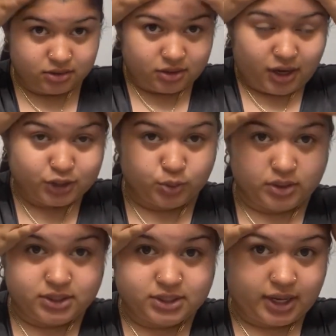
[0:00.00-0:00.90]
I swear,
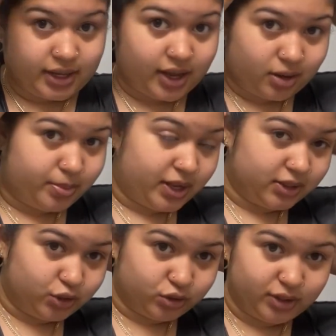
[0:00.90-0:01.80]
this like headband
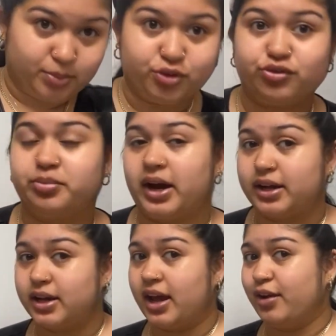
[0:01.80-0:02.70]
literally moved back
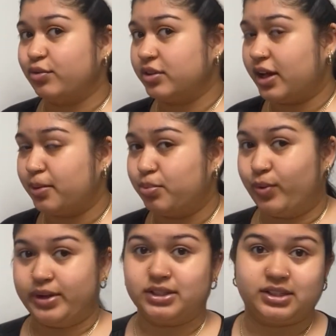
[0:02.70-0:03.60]
every like
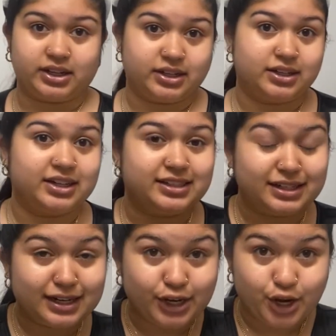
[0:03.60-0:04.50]
0.2 because it
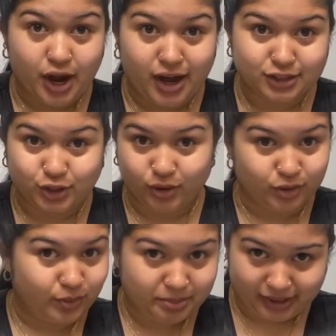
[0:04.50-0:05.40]
did not start all the
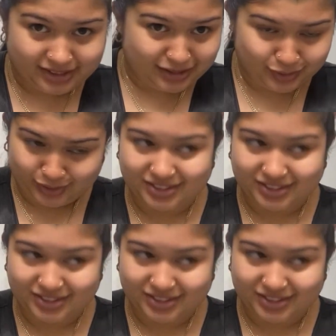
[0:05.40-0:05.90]
way back here.